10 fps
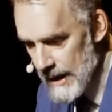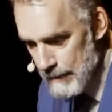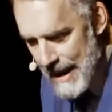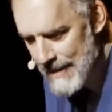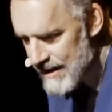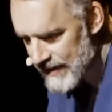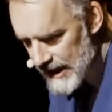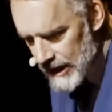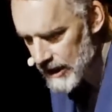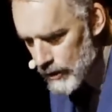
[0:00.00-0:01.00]
Maybe even
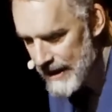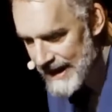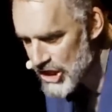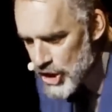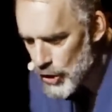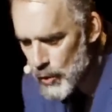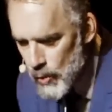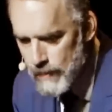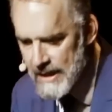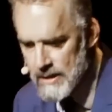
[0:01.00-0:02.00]
including
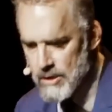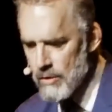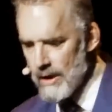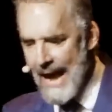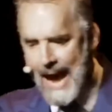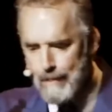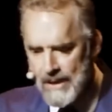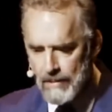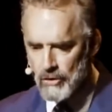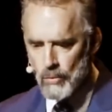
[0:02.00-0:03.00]
you, because you're not
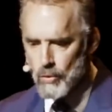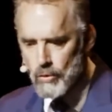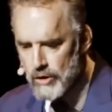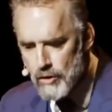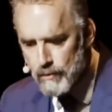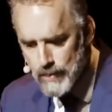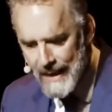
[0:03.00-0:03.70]
happy about the role you've